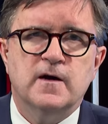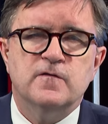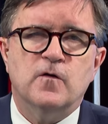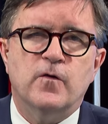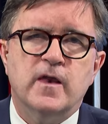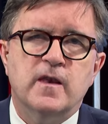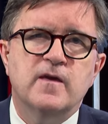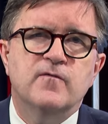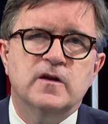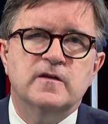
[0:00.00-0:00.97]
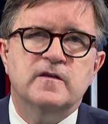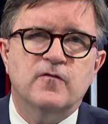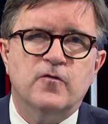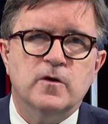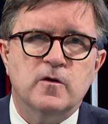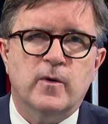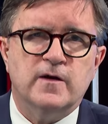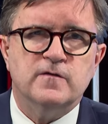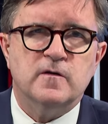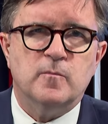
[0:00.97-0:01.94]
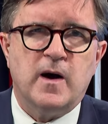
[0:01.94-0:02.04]
so that even a different
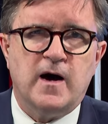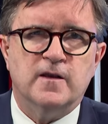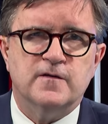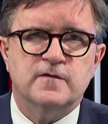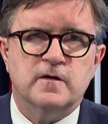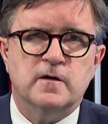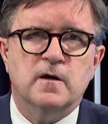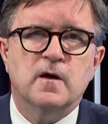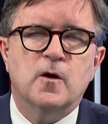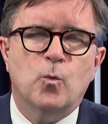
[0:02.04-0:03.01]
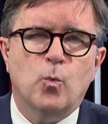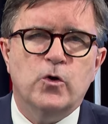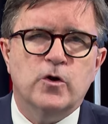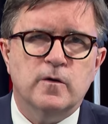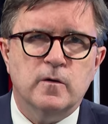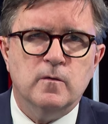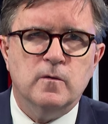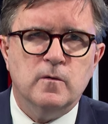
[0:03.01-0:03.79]
US policy would